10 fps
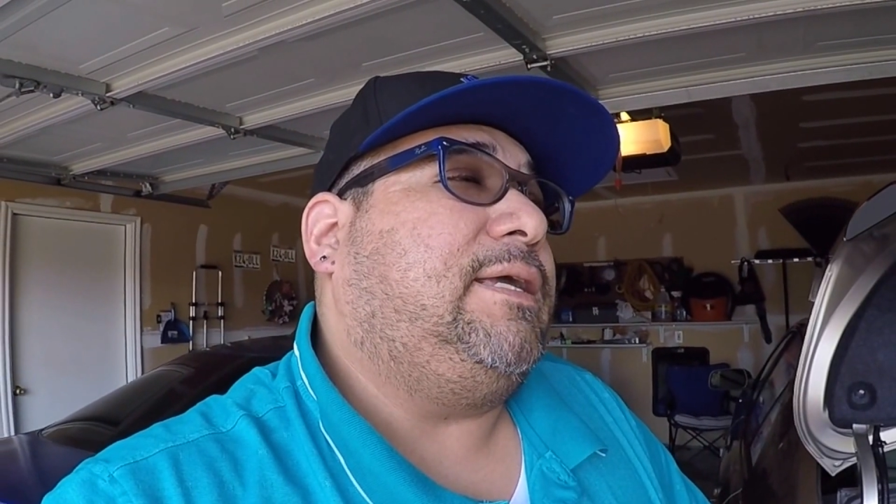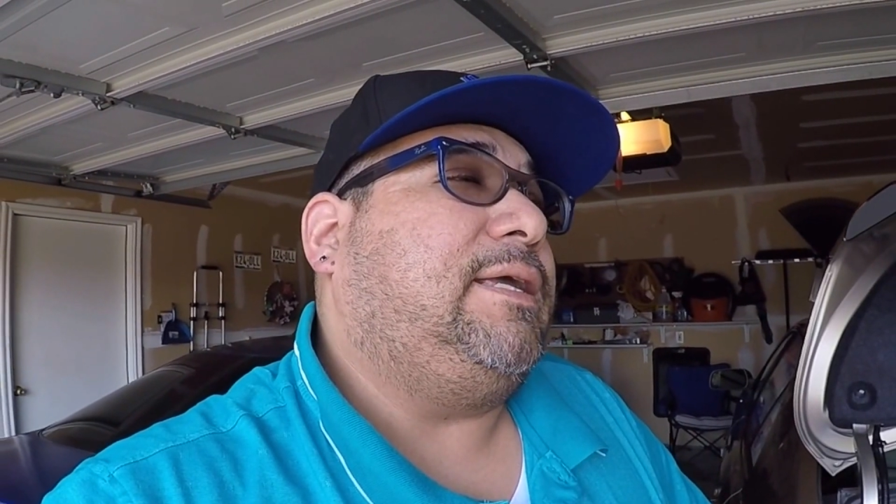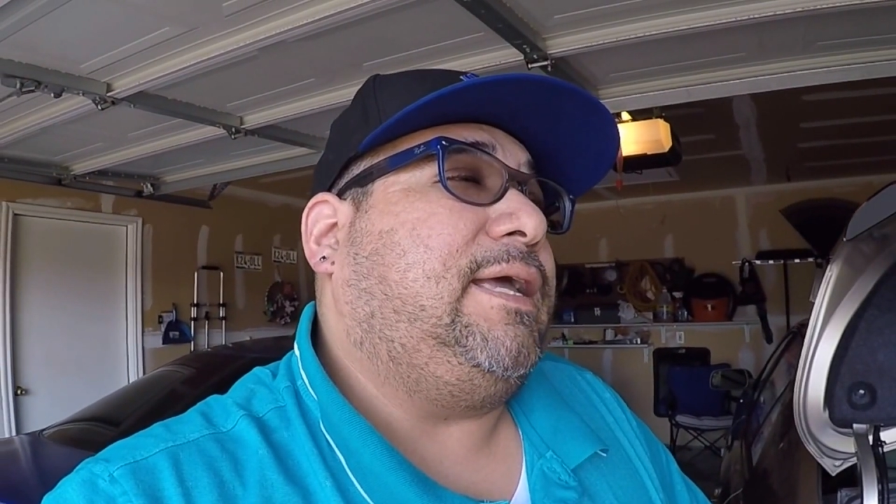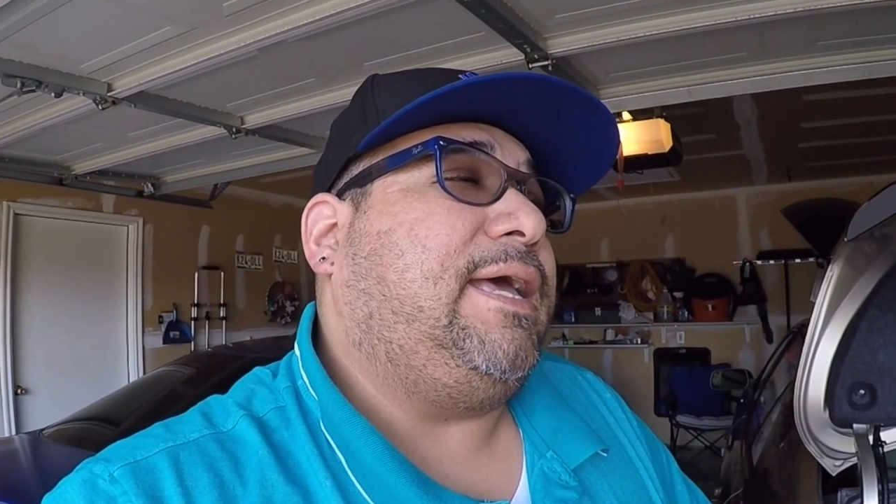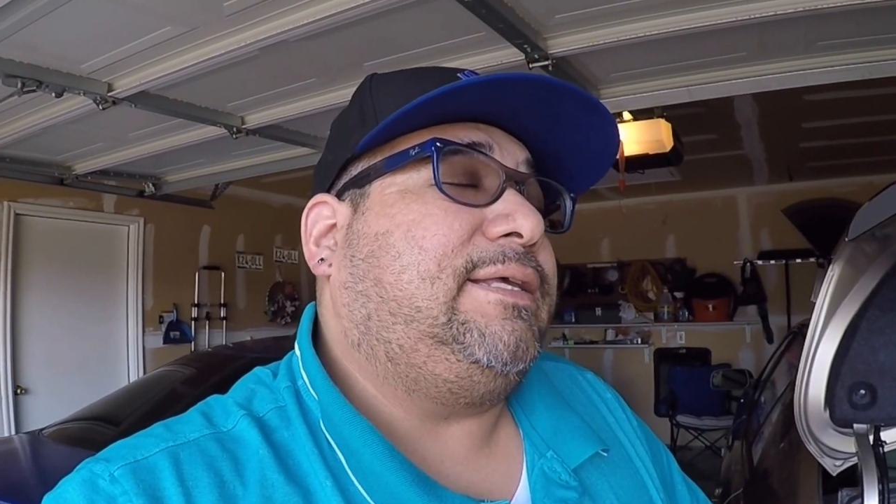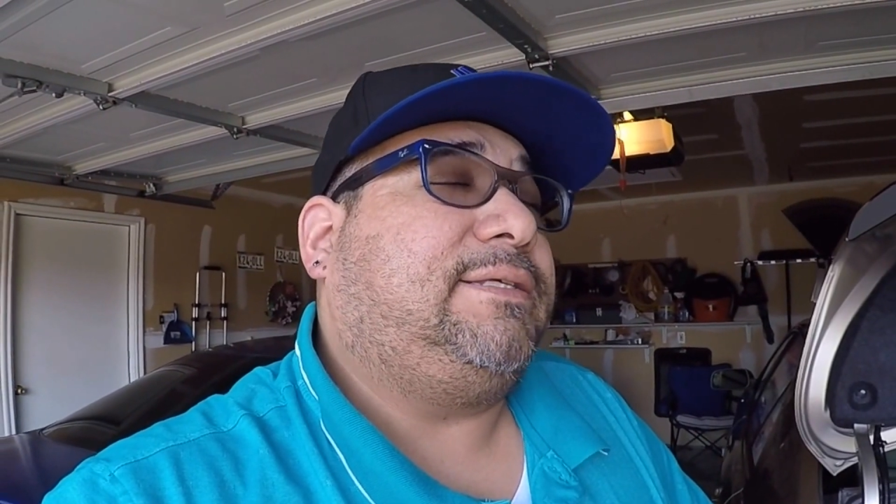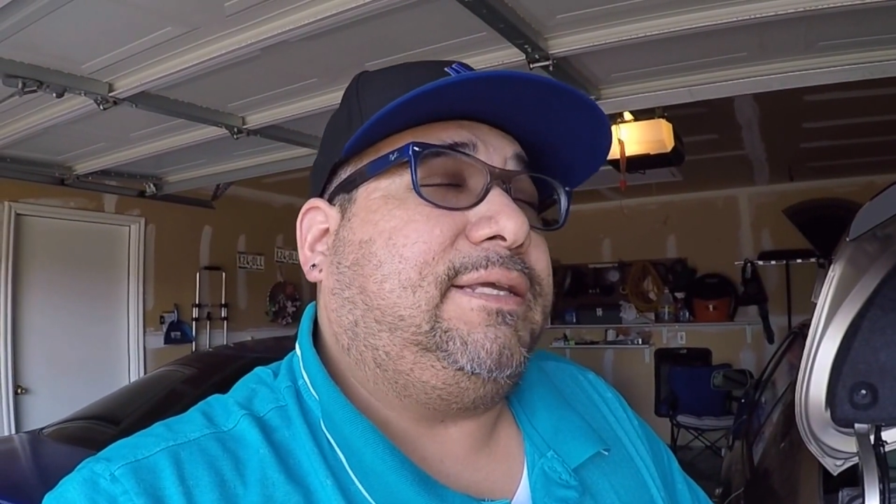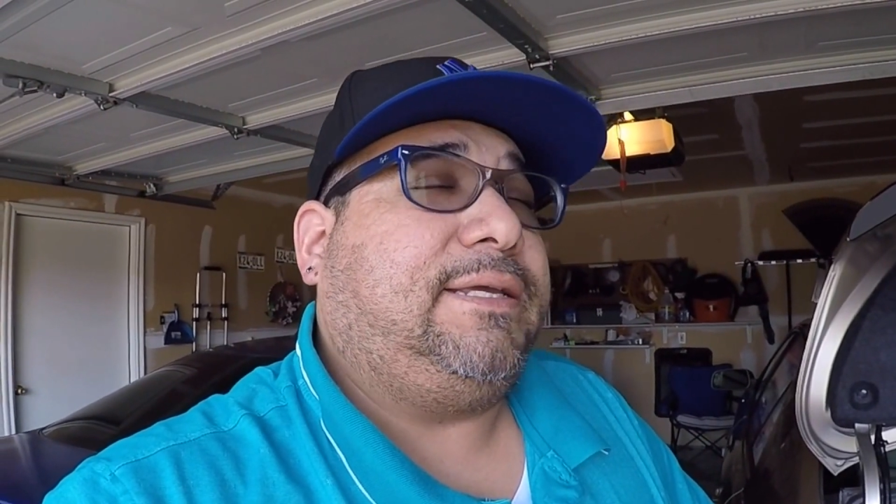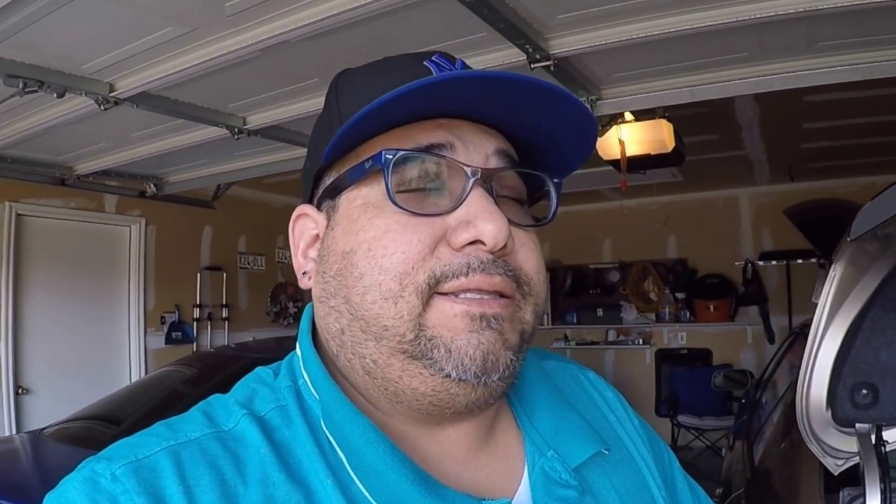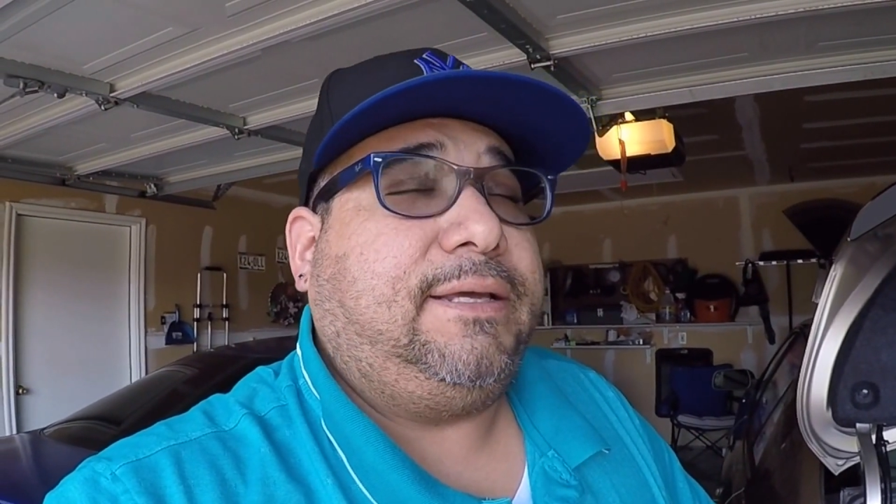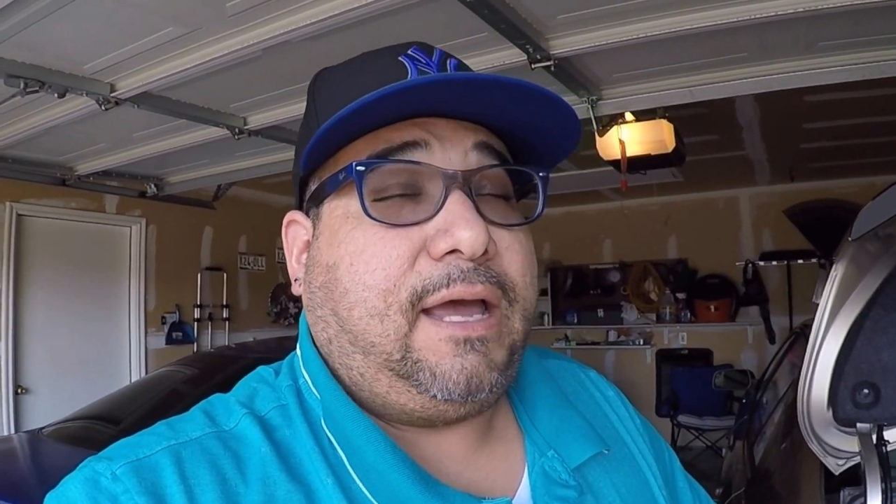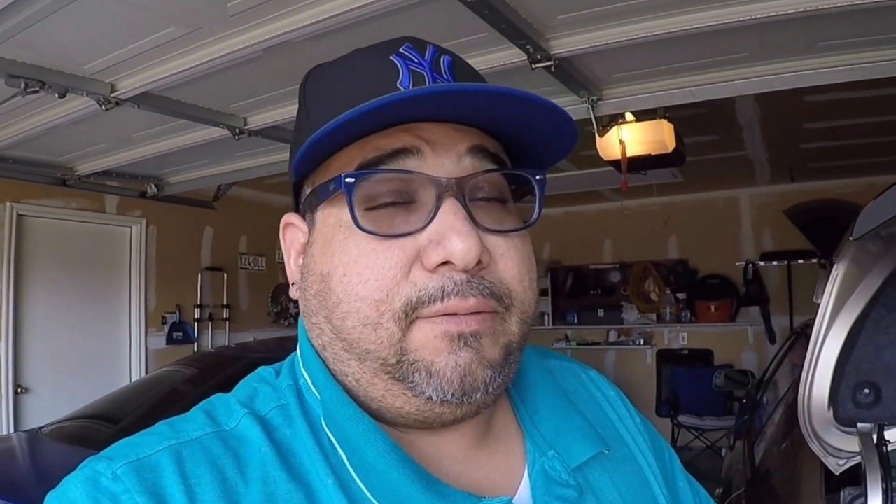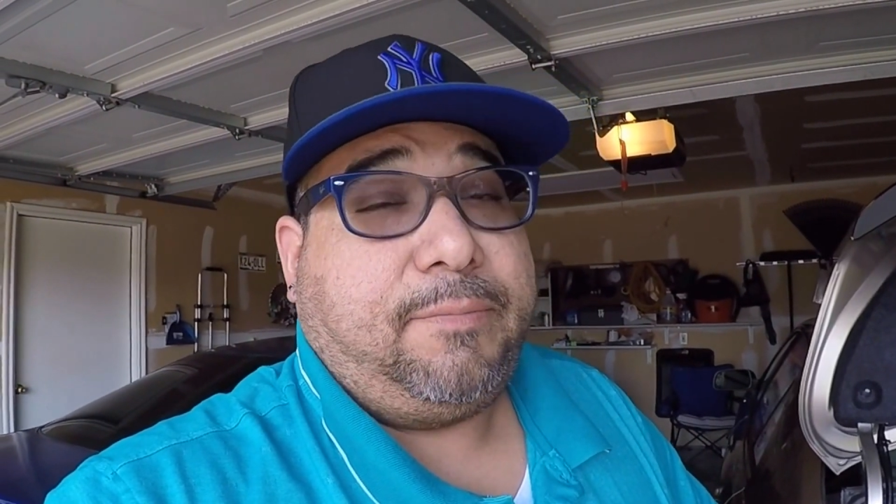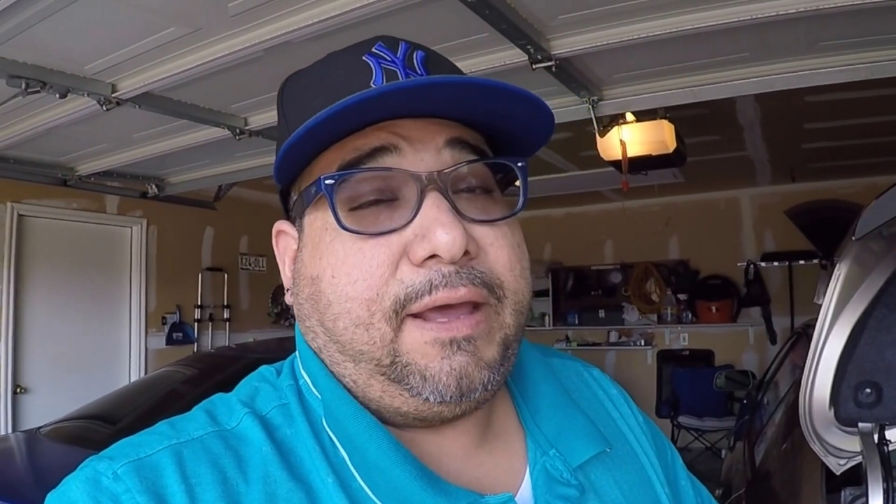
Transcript: It has the hybrid